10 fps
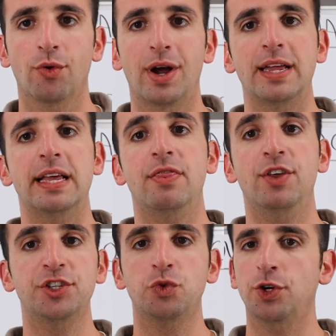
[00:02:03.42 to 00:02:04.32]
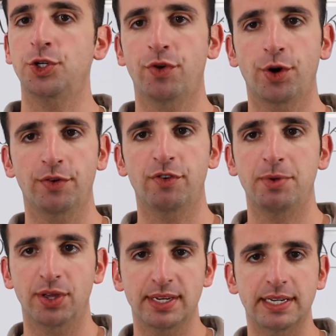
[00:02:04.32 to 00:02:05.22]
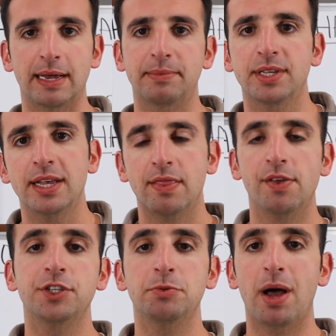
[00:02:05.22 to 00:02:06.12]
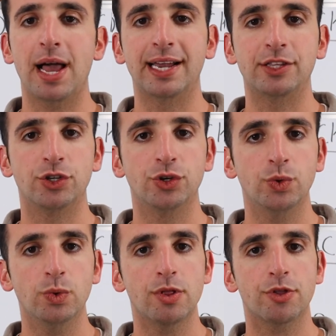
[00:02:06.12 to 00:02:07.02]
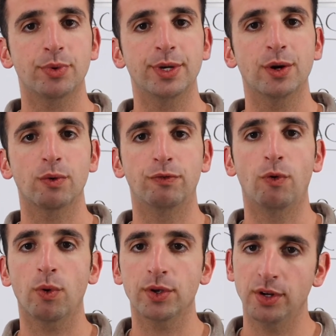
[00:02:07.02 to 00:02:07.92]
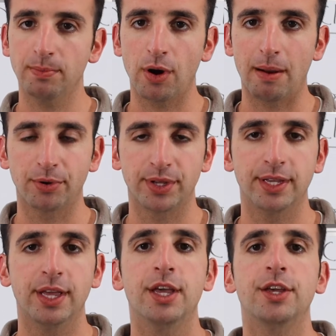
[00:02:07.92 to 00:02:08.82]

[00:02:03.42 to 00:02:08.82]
right? This is what you've heard of a million times. This is buying a 2, 3, or 4 unit property.